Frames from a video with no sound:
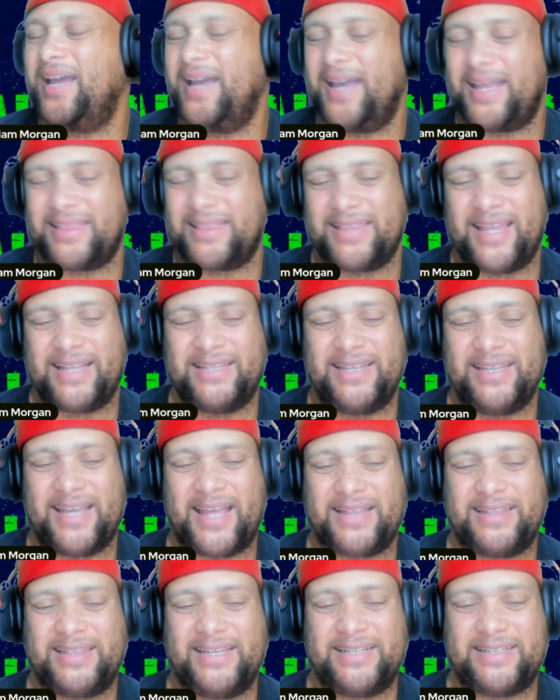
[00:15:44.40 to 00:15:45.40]
I, I did
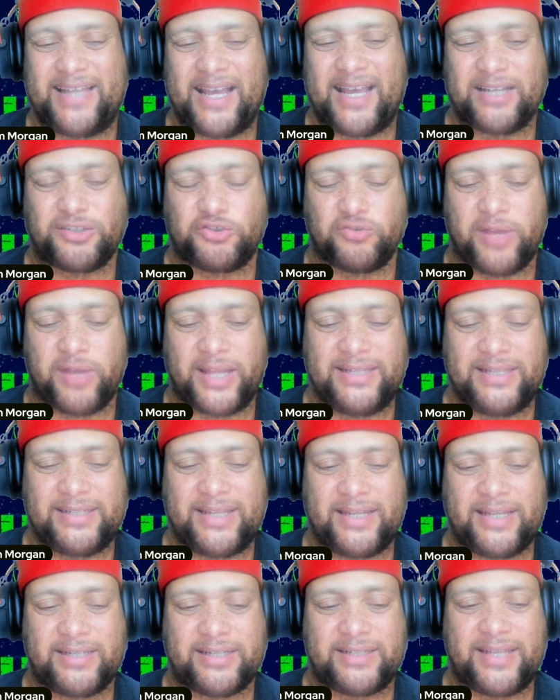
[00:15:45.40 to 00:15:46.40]
I did Doctor I did
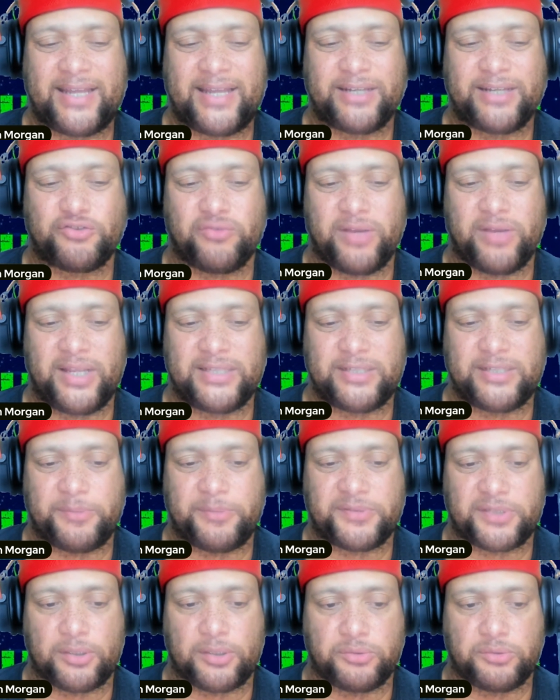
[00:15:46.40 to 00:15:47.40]
that the Doctor Strange
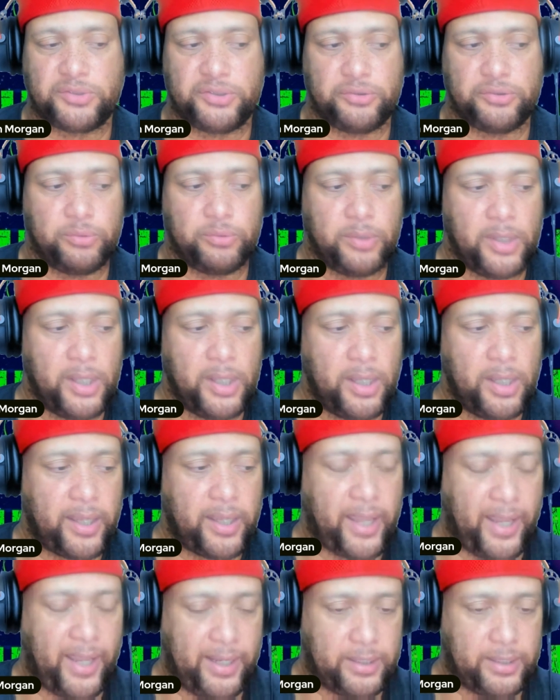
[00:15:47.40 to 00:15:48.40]
episode too,
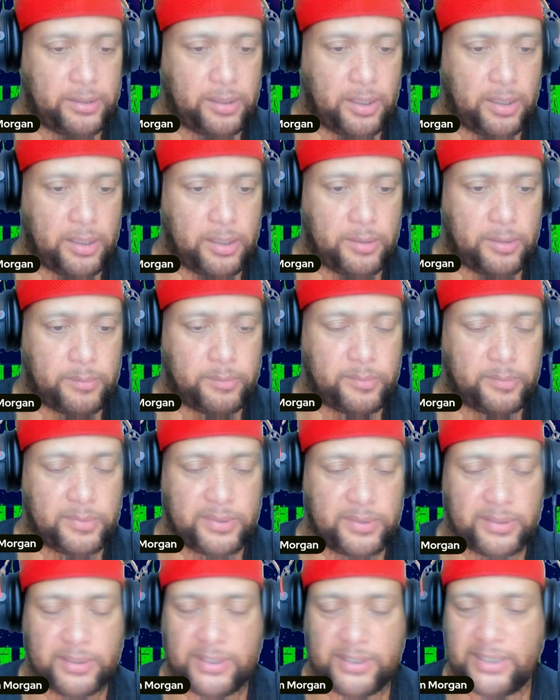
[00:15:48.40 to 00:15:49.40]
and mm-hmm. um,
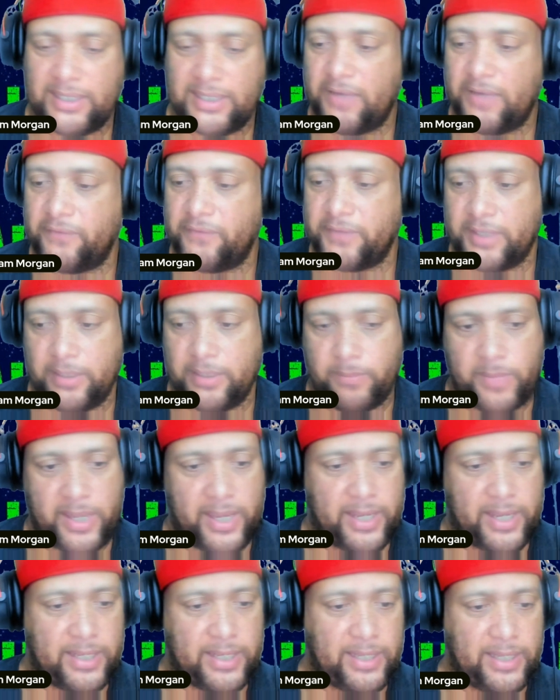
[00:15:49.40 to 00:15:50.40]
loving it,
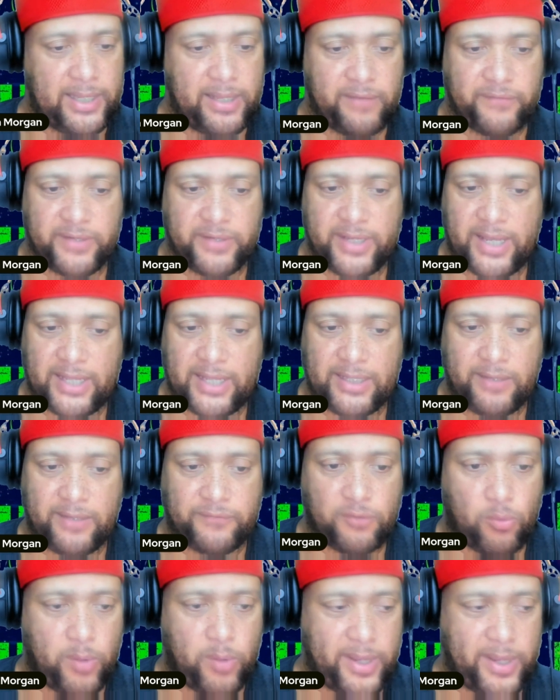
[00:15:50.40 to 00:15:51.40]
man, loving it. I love
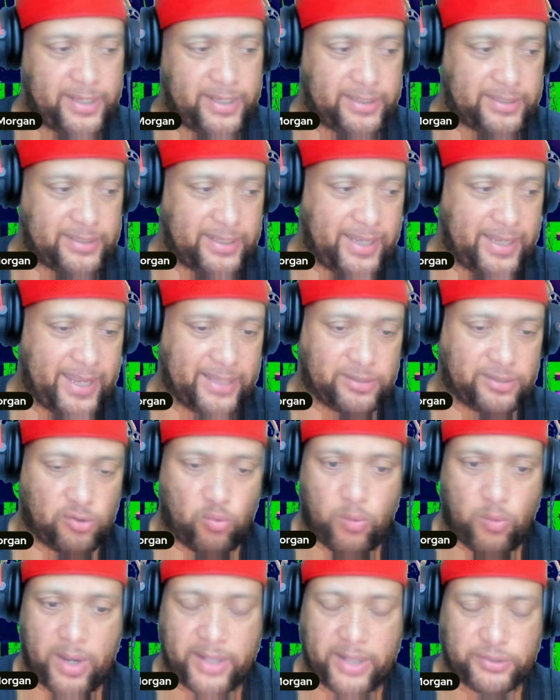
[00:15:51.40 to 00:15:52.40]
the way that they got the
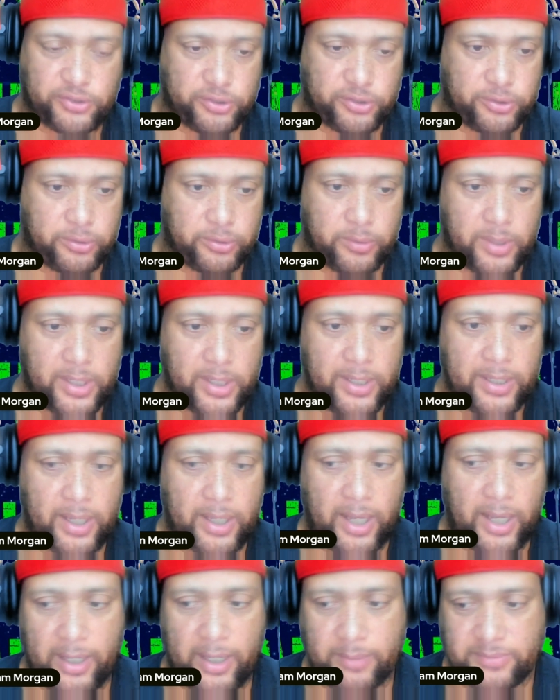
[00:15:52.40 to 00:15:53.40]
Watcher.
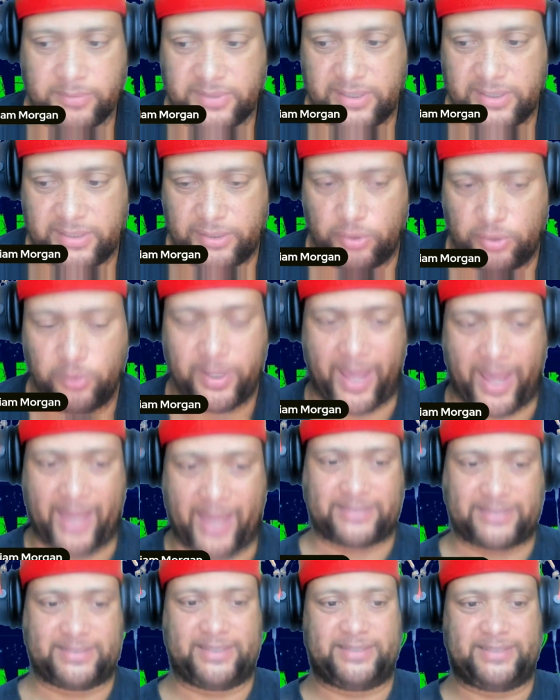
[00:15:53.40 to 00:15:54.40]
Um, you can
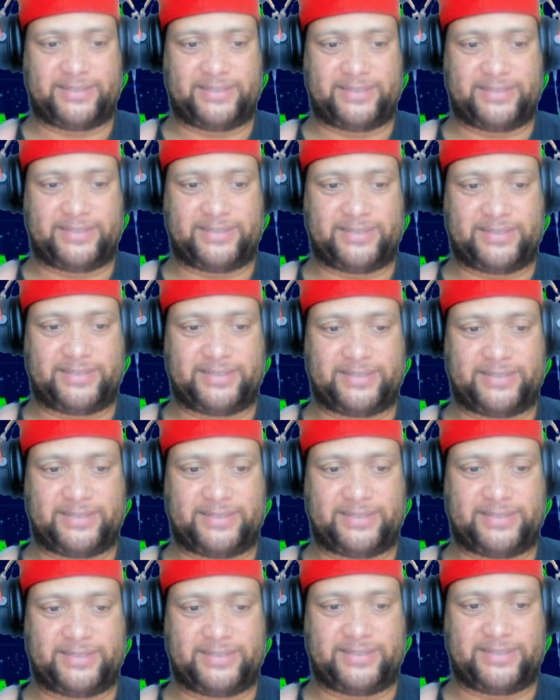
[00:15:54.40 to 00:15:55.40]
actually see his
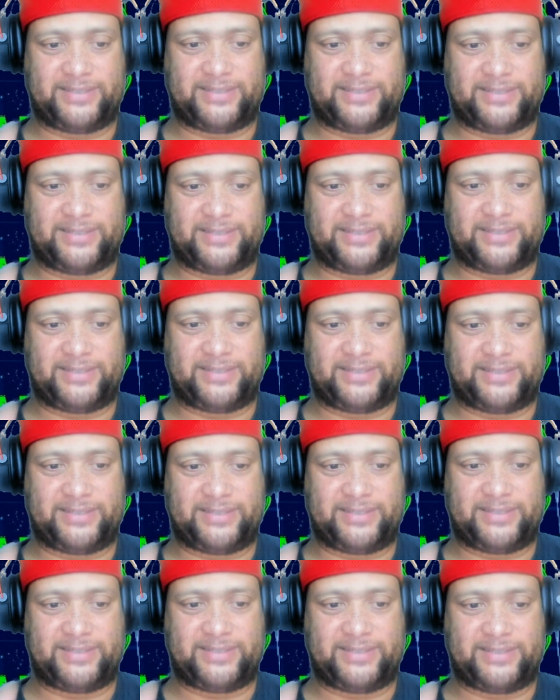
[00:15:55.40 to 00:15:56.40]
silhouette just sitting there
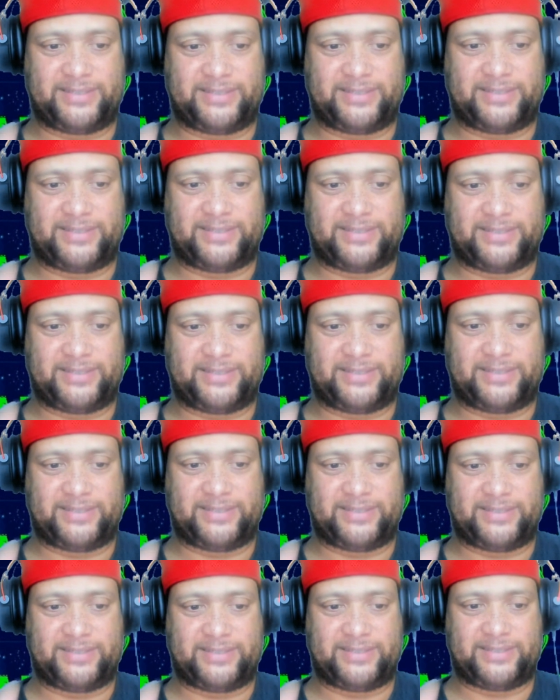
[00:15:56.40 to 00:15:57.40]
watching the foes
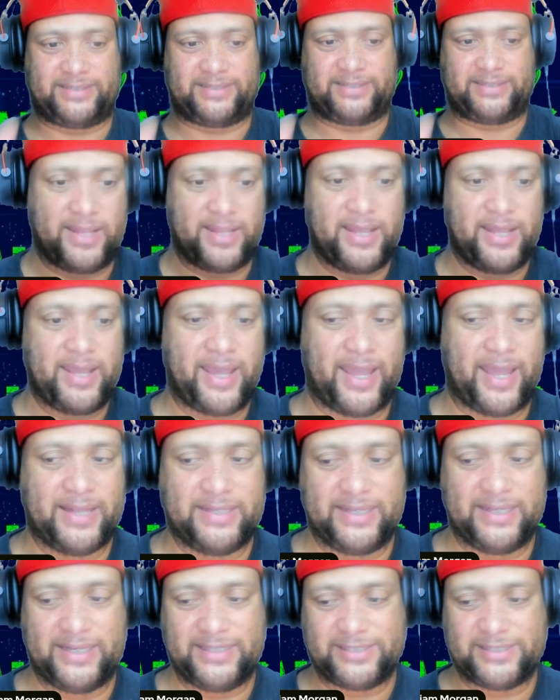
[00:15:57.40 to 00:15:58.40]
of it, and
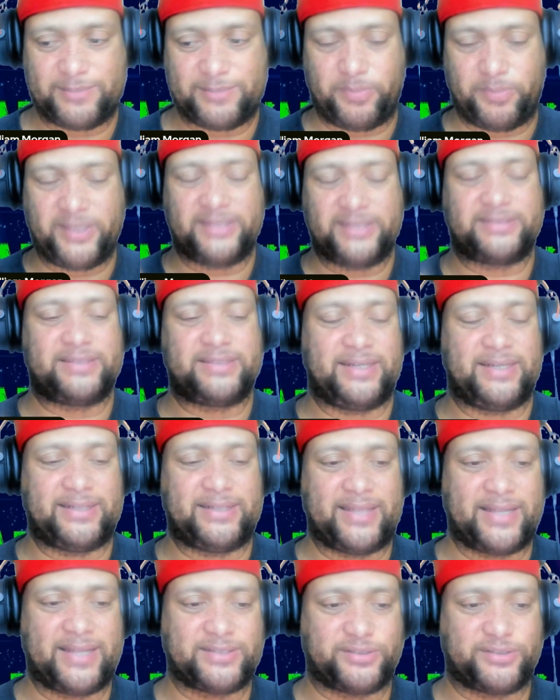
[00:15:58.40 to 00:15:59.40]
then he speaks in the
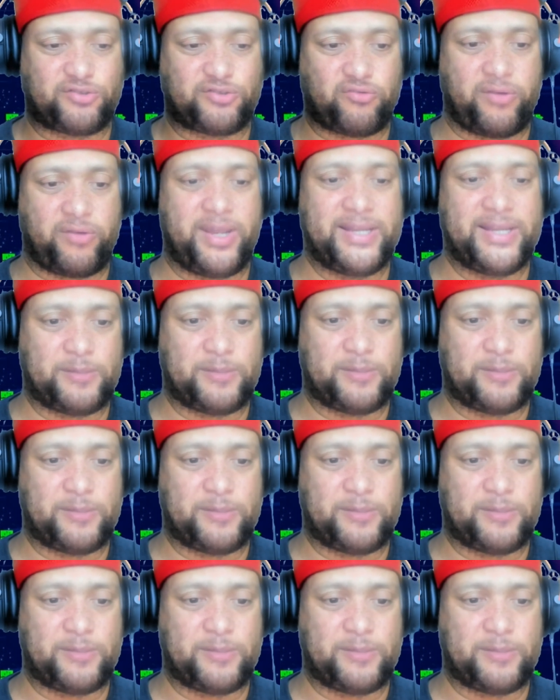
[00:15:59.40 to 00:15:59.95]
Doctor Strange